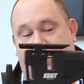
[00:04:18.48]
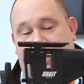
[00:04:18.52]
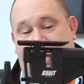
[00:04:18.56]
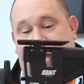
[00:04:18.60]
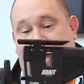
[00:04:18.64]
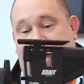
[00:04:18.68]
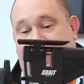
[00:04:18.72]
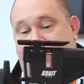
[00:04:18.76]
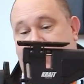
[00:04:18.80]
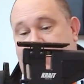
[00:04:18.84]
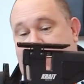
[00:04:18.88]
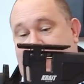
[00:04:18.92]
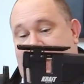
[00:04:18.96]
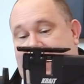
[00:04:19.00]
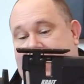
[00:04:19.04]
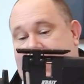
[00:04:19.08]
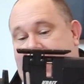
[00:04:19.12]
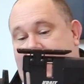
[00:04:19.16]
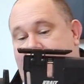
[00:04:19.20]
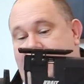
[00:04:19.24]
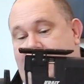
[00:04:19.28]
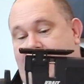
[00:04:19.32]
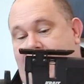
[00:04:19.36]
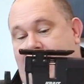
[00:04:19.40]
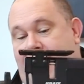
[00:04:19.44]
At the back
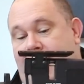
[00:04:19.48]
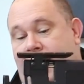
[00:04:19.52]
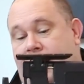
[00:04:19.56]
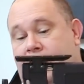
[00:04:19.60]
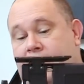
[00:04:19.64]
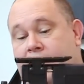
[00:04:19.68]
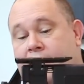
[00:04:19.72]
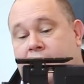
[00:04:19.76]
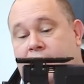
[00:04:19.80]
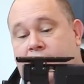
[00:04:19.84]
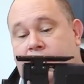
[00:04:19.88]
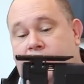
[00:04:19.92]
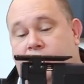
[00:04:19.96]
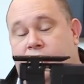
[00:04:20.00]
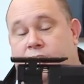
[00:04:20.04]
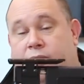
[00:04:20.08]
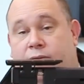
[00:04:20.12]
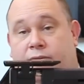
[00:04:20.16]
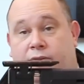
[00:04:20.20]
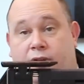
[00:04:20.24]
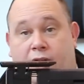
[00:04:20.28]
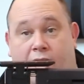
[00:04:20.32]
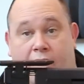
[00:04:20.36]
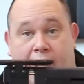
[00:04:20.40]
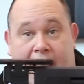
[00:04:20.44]
end there,
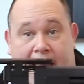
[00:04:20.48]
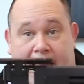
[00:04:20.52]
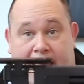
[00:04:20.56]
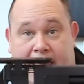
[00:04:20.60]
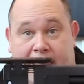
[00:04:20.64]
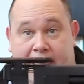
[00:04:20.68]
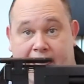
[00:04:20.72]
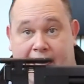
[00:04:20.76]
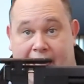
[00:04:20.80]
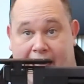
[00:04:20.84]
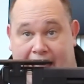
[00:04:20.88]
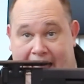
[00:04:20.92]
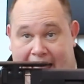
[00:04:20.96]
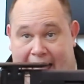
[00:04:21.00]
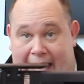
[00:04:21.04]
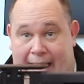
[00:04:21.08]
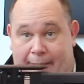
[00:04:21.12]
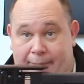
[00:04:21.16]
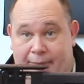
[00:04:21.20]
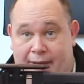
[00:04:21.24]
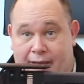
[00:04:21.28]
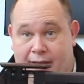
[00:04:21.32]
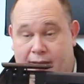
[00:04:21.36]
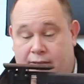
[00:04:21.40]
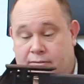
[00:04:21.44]
you've got a
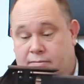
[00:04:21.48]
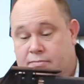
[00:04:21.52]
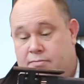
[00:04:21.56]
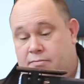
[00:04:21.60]
hammer